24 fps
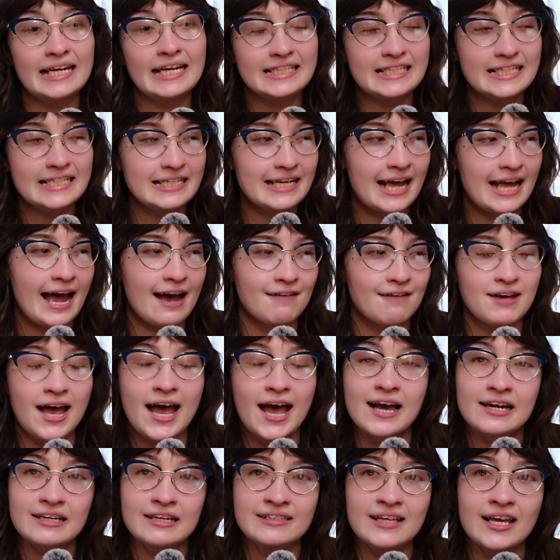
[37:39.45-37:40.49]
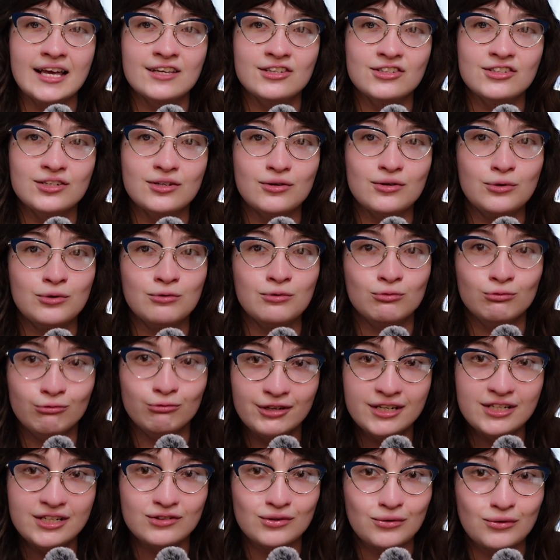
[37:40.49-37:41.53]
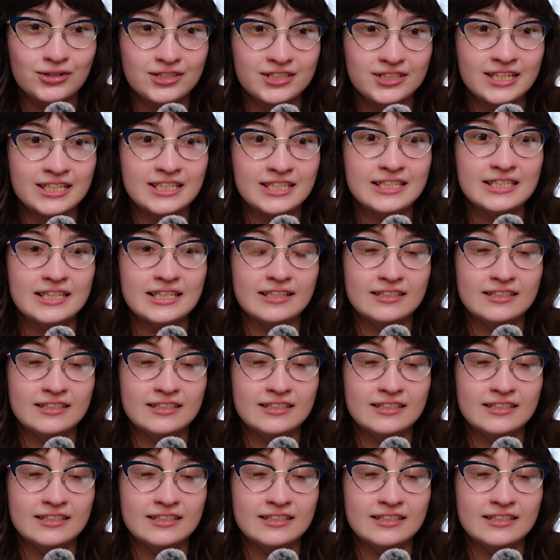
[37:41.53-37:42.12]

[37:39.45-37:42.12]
didn't have access to resources